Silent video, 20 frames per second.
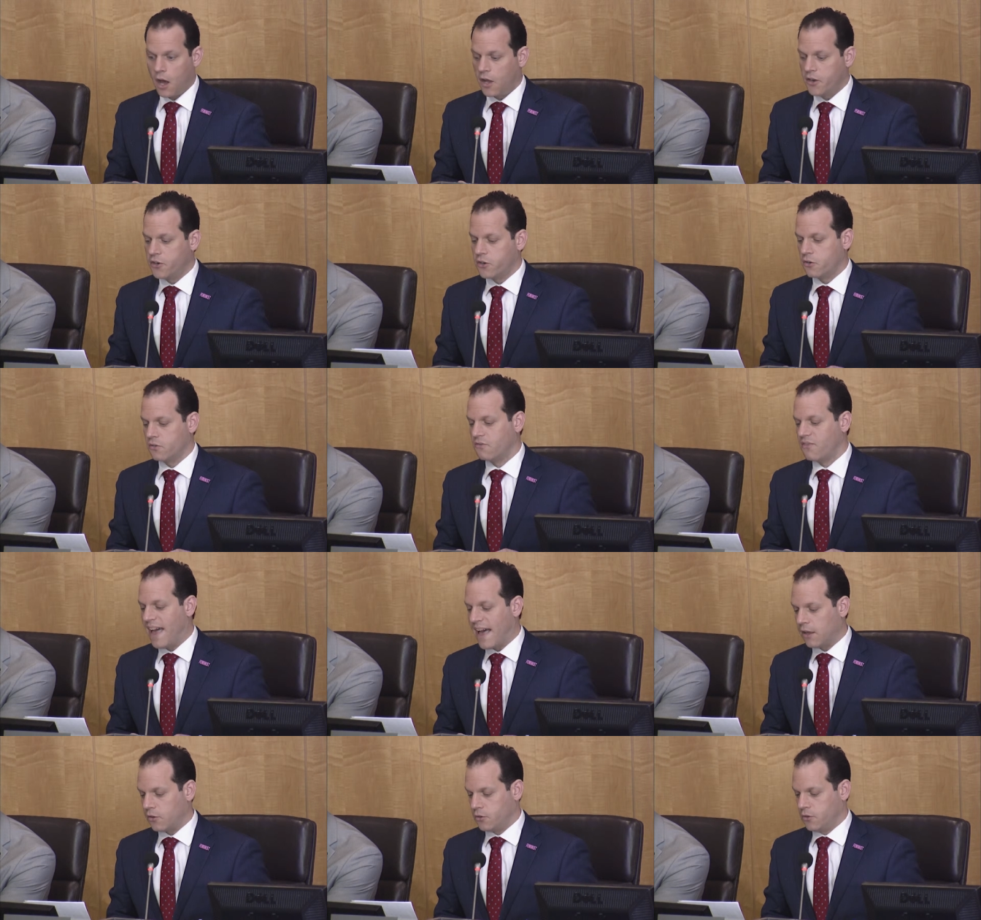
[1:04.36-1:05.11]

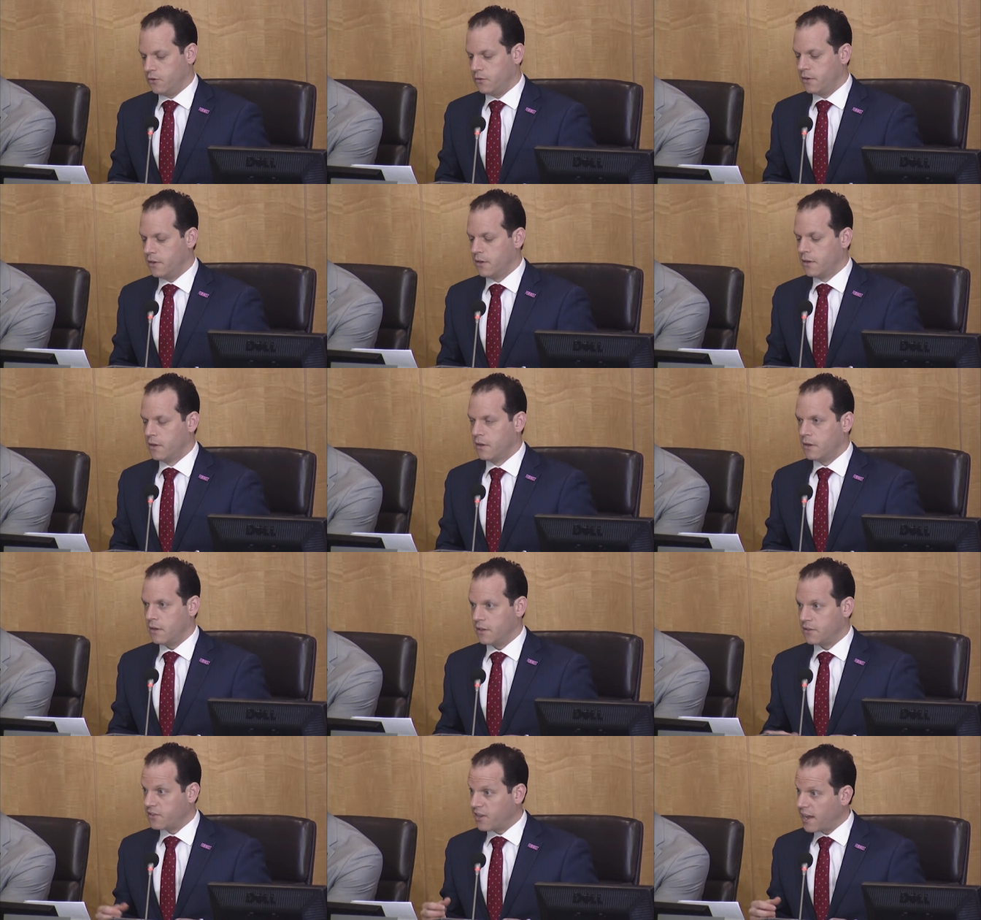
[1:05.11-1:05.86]
undervalued,
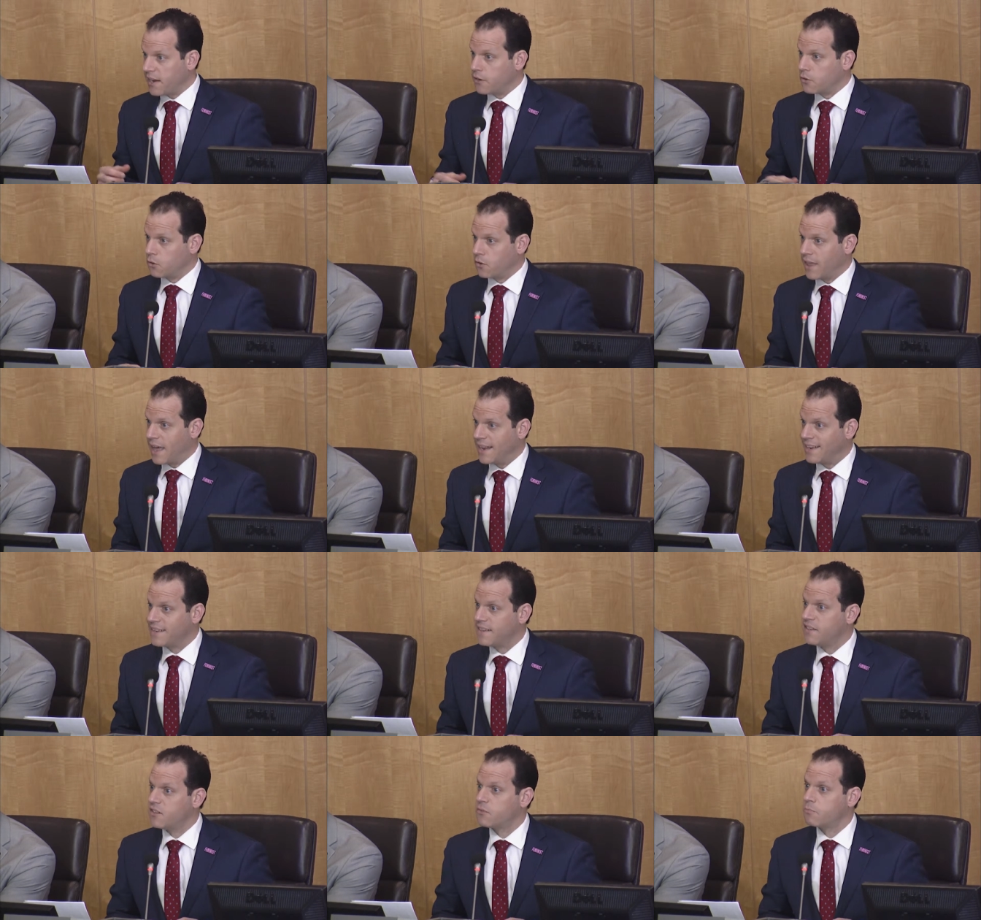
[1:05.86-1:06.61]
a cycle
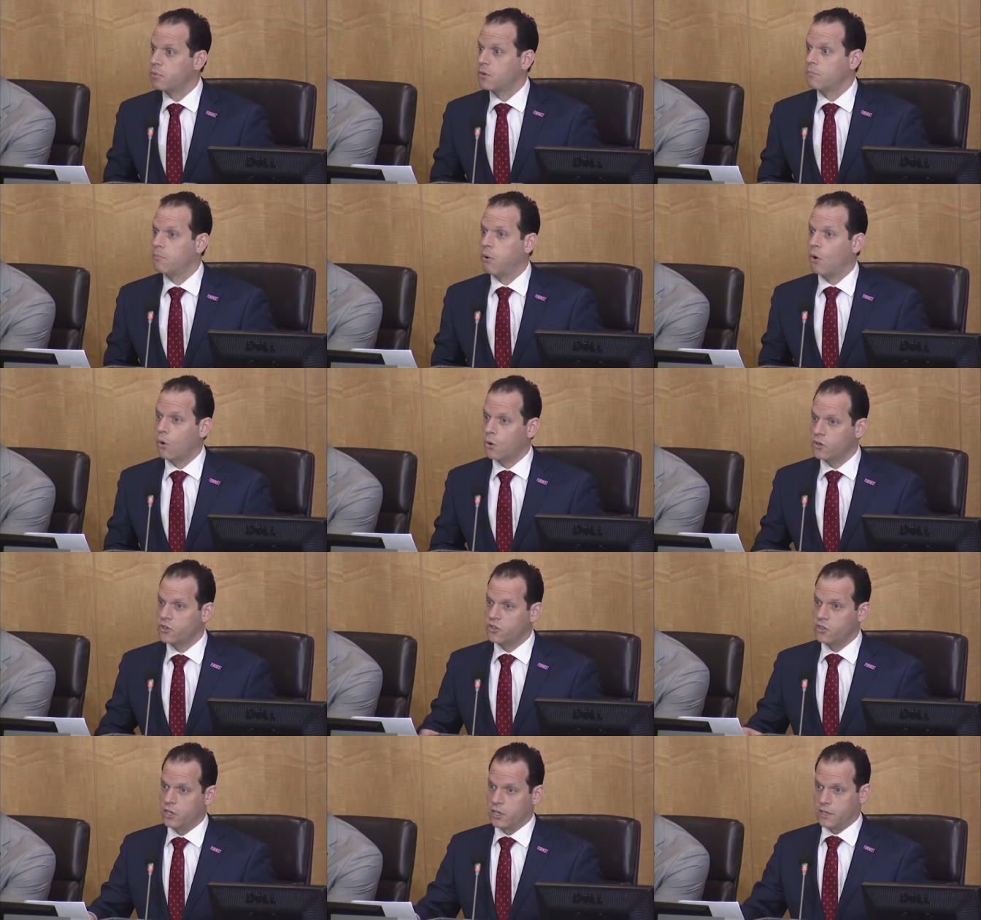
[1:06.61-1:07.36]
that
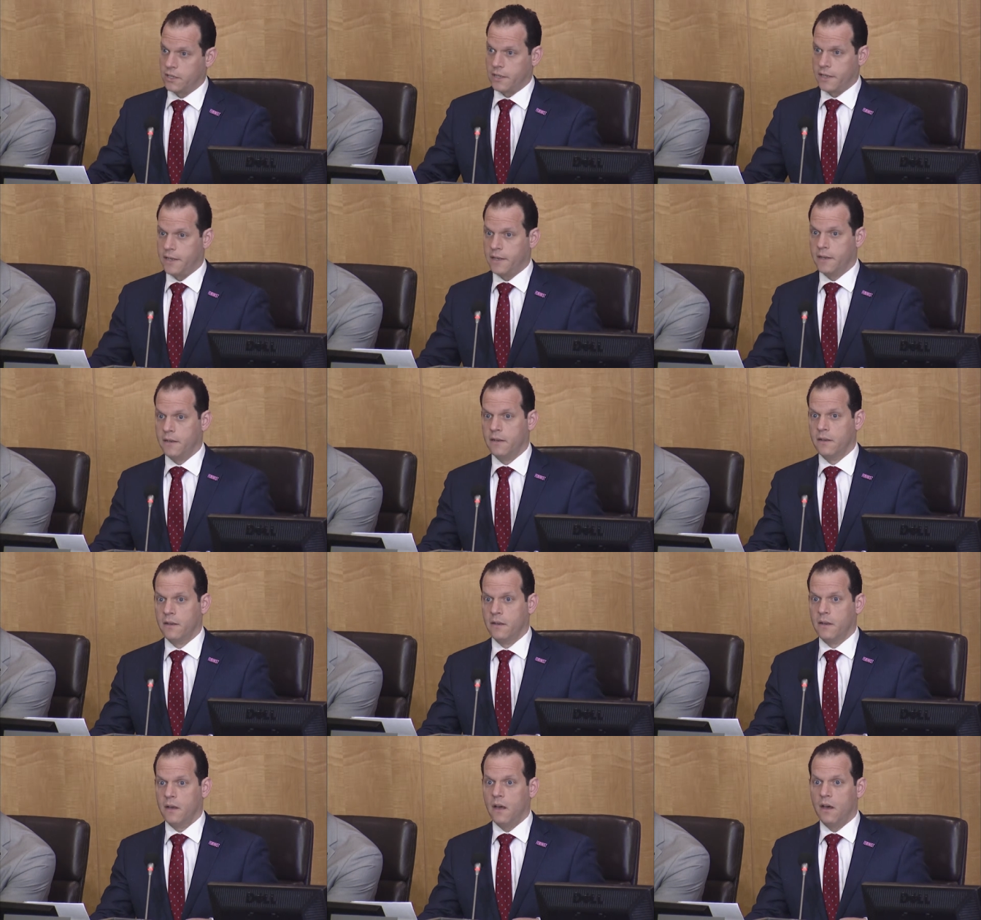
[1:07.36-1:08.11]
disproportionately
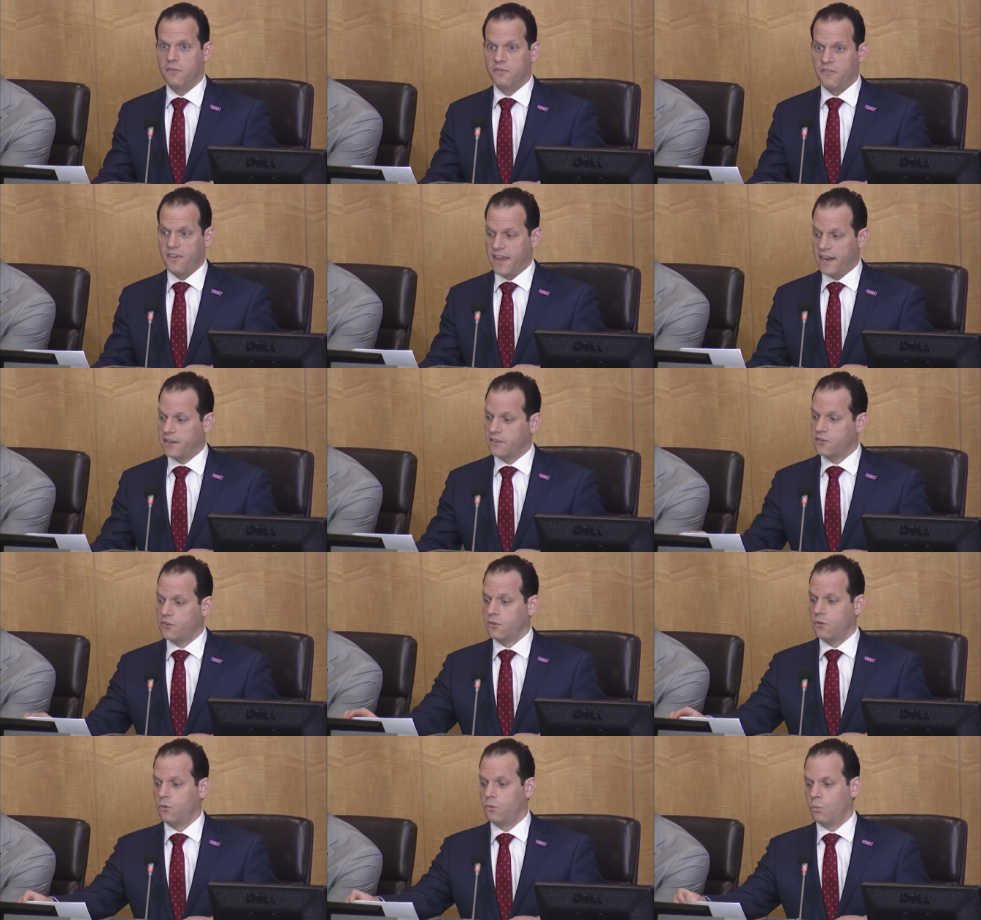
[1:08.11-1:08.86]

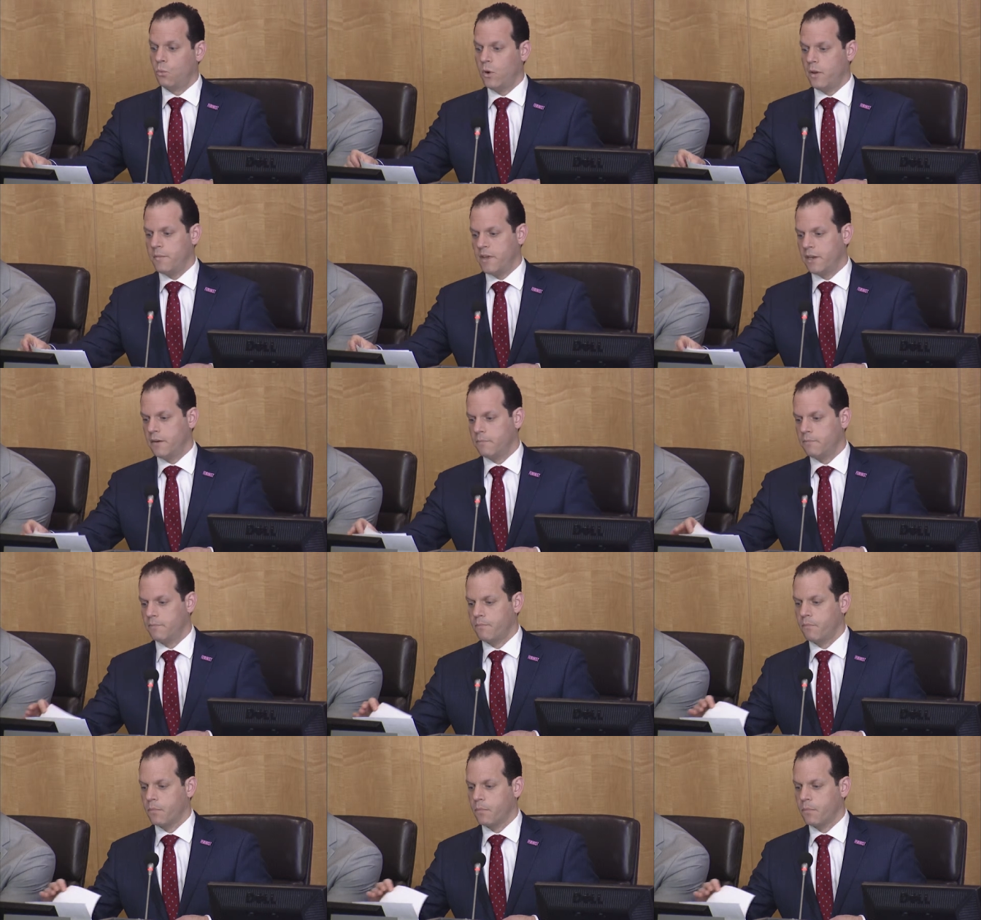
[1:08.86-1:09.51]
affects women.